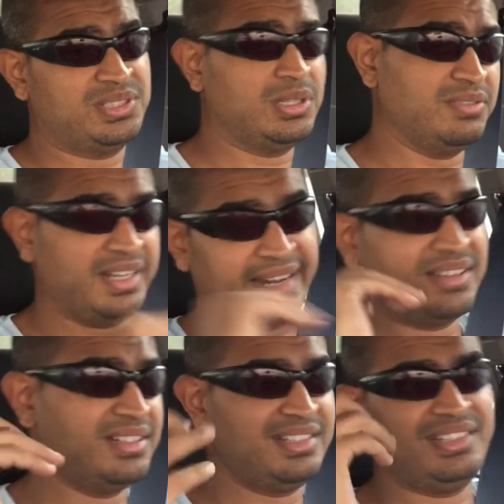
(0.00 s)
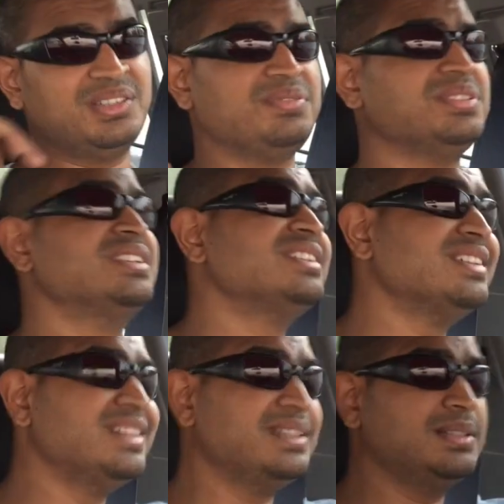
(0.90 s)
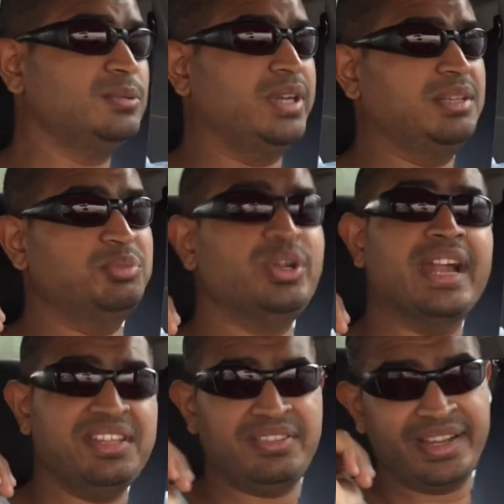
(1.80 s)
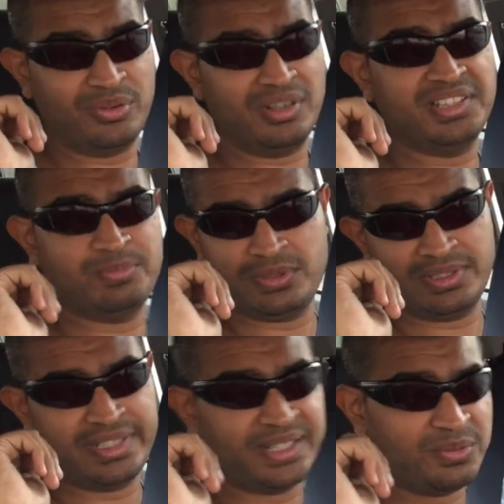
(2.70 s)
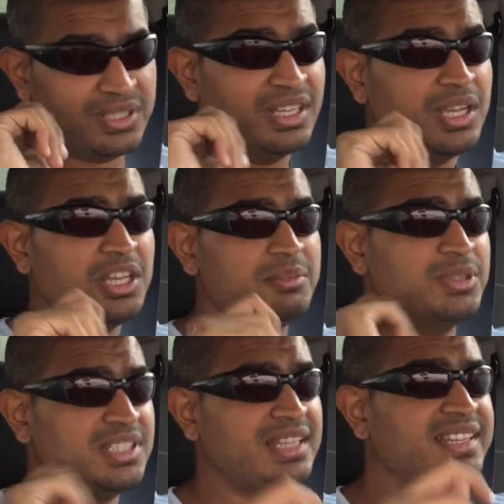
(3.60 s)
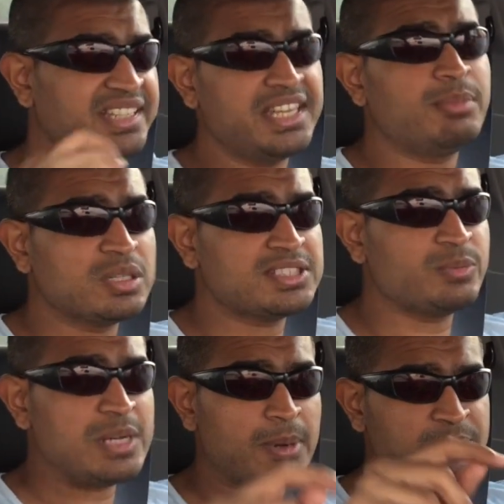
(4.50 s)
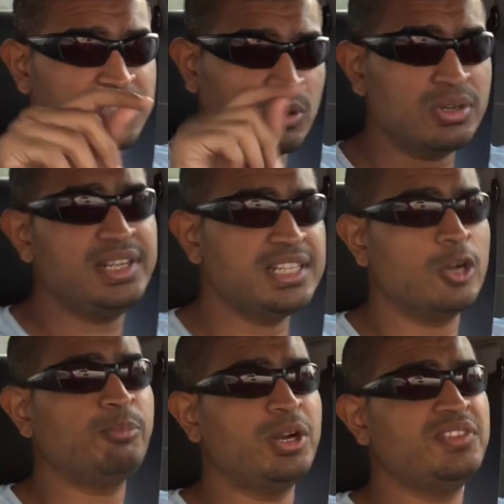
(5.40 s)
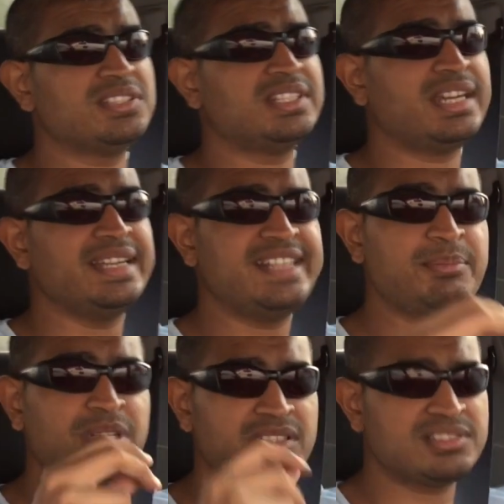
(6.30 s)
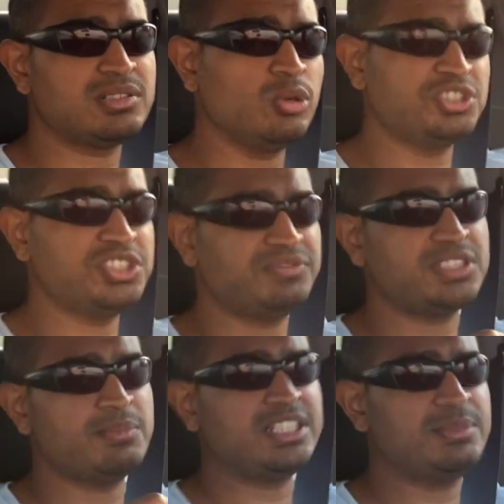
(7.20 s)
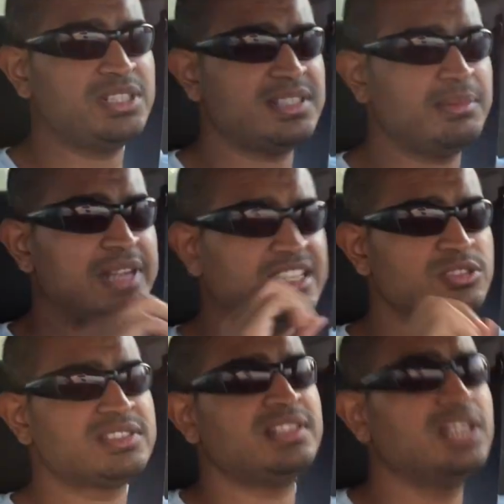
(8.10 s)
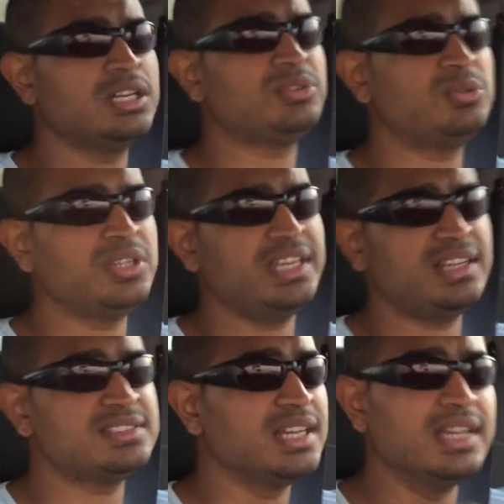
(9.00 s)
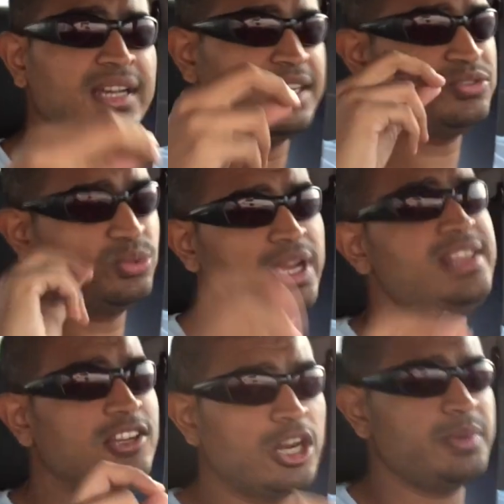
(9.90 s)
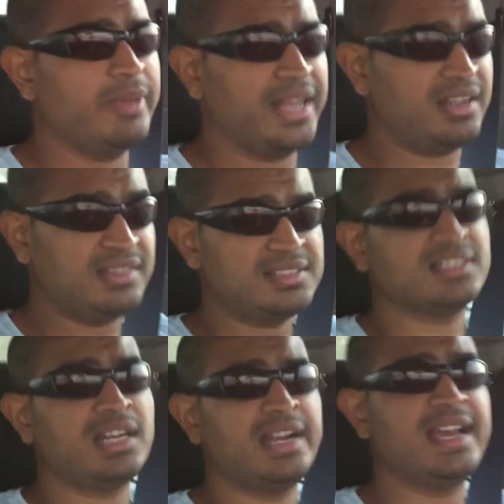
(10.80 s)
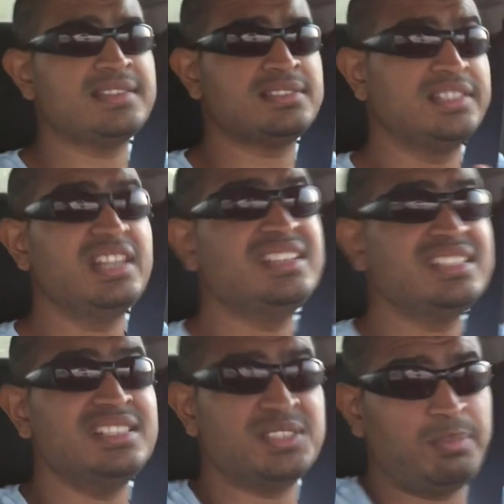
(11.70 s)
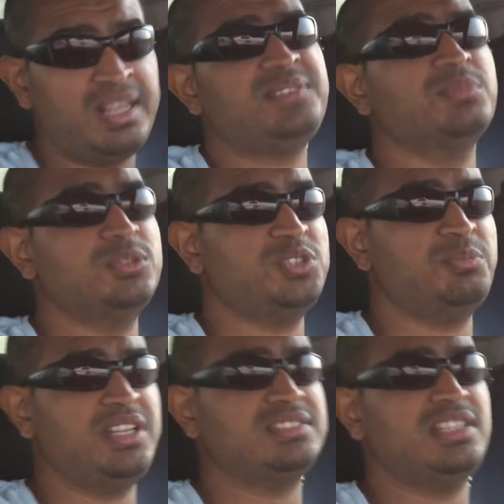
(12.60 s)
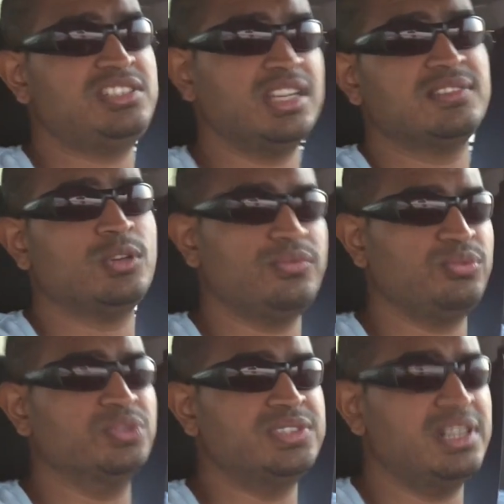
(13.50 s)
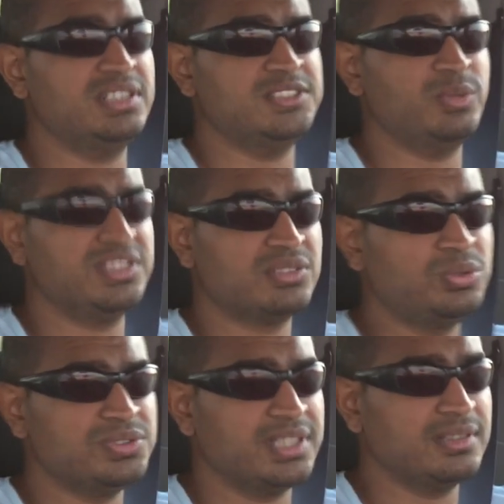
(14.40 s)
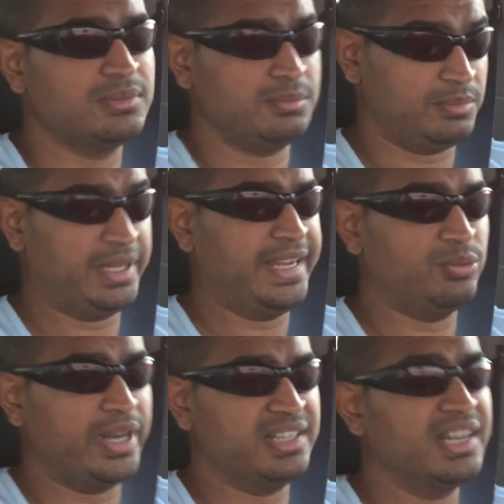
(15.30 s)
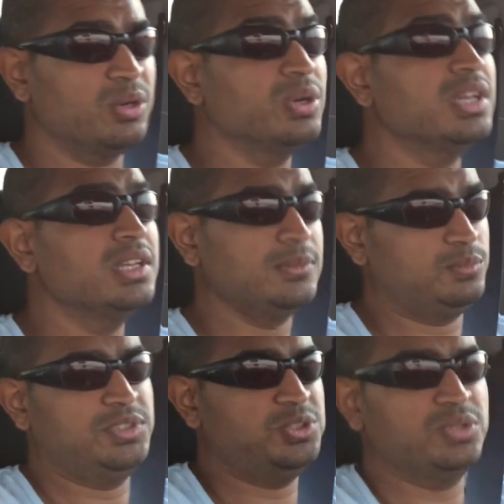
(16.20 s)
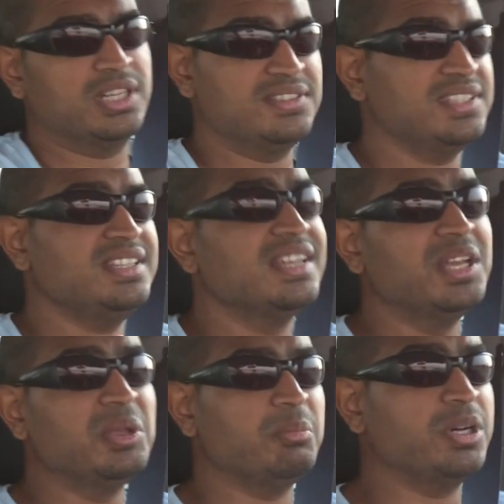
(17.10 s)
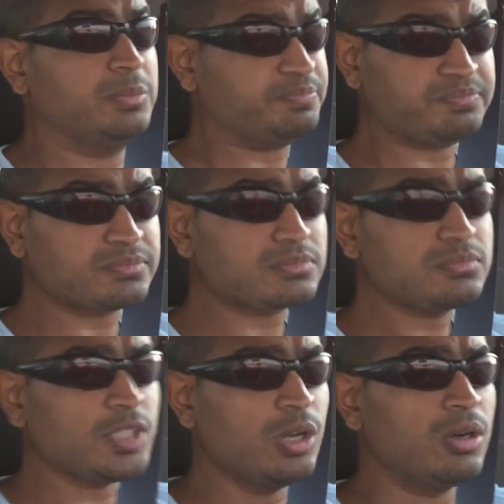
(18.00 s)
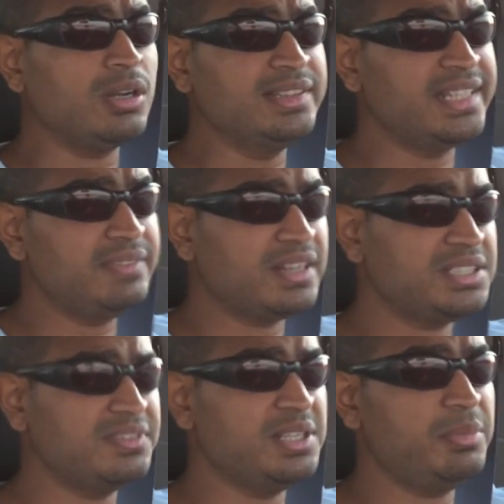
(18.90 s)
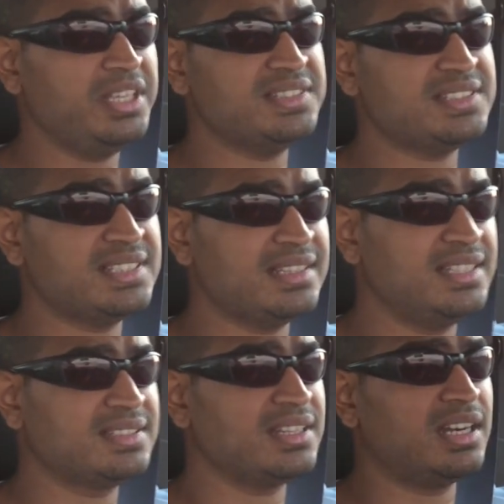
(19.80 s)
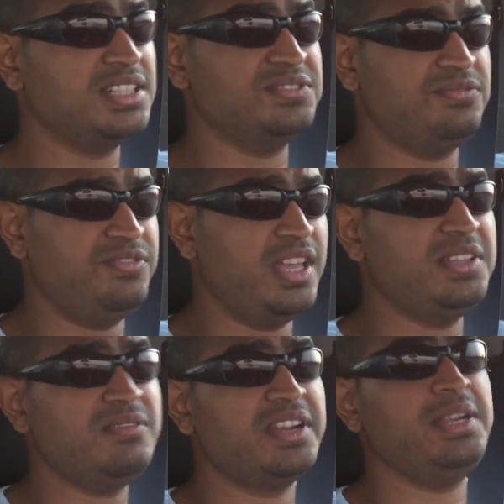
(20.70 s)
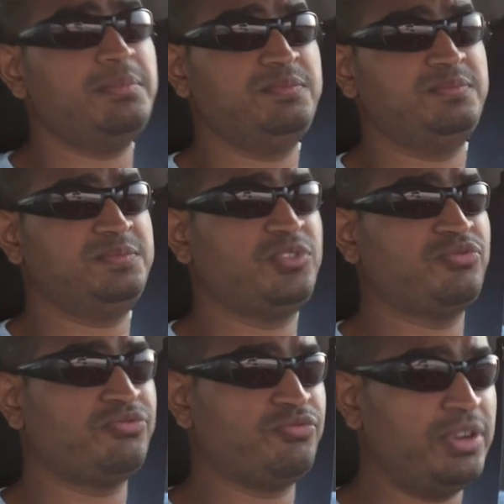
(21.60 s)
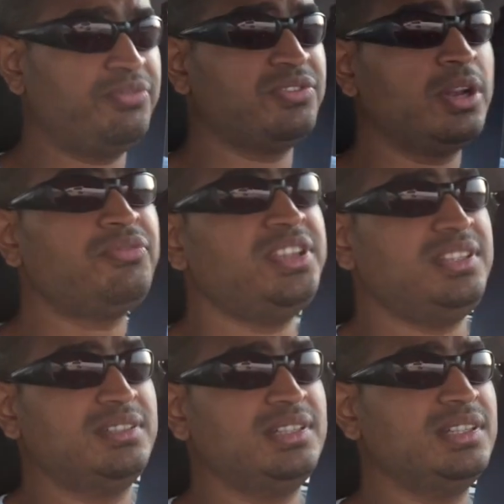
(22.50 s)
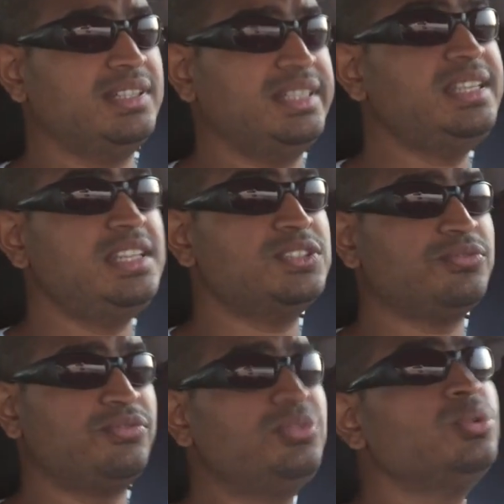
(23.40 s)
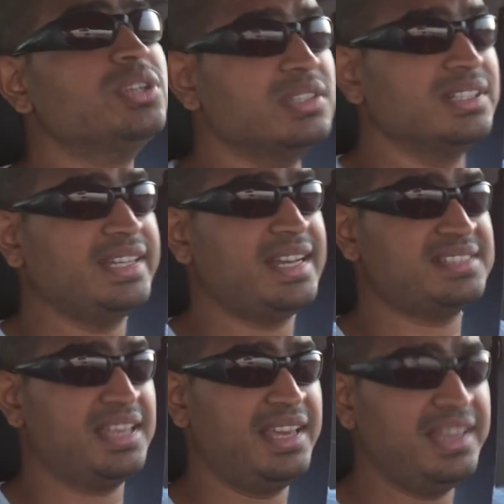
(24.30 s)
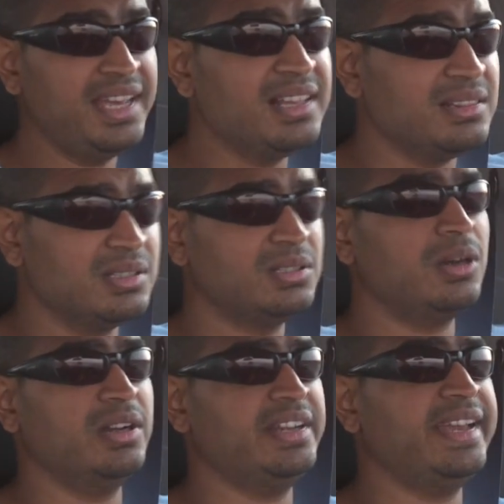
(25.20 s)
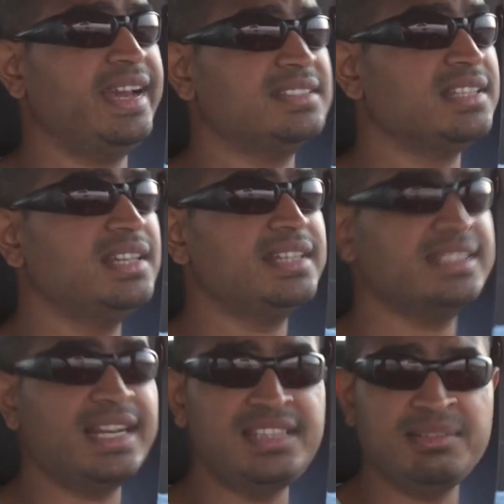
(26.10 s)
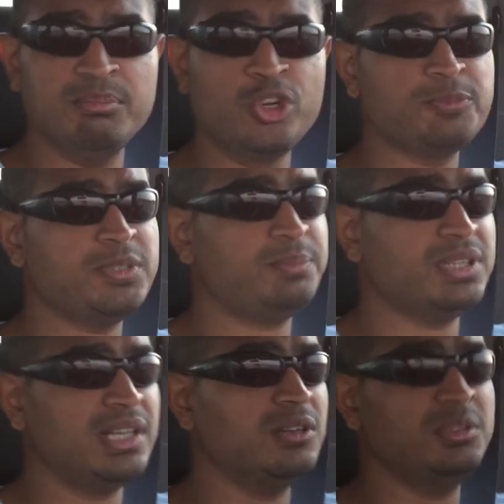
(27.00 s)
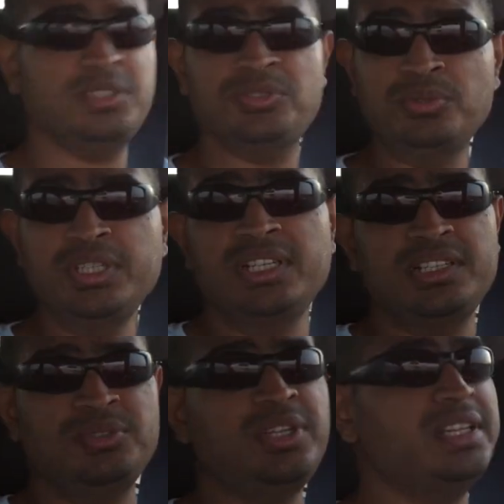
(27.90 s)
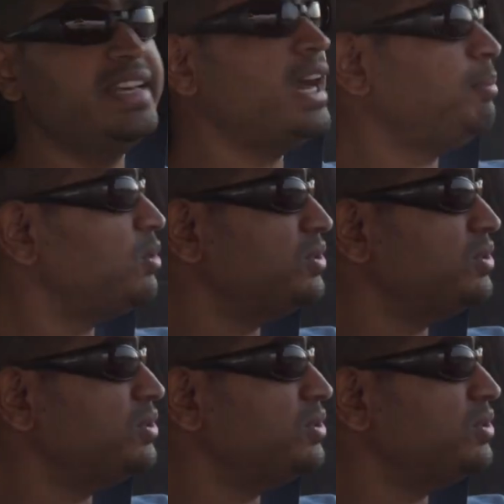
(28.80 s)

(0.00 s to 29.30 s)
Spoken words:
the sort of alacrity of a, well, a Bugatti Veyron, let's put it that way. But and the gearbox as well, perhaps the only down point of this car, it can be a little slow to shift sometimes. It likes to slur through gears. It's really economy minded, and this car has cylinder displacement, which means that it shuts off 4 cylinders when it's cruising, like right now, which you can't see. But all that effectively means is that this car is very, very thrifty. It is frugal as hell on gas, and I think most people are going to be really, really happy